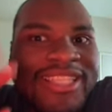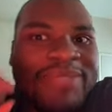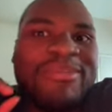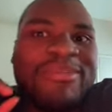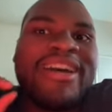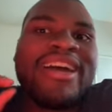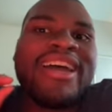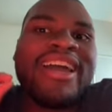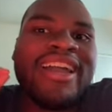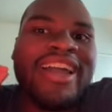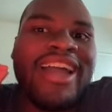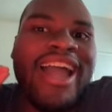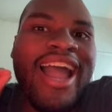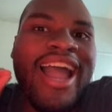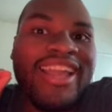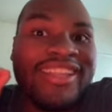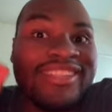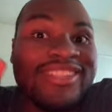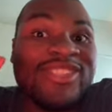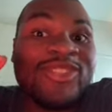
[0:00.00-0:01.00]
but
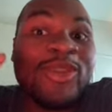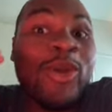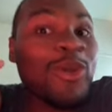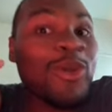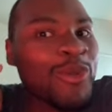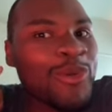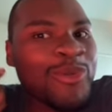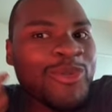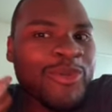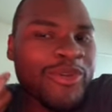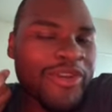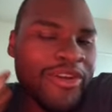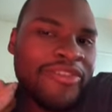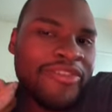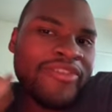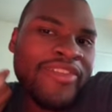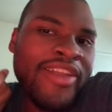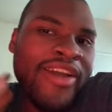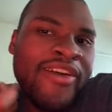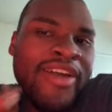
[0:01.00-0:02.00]
Star-Lord's on
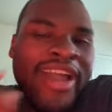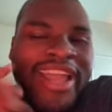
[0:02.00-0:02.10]
Earth now.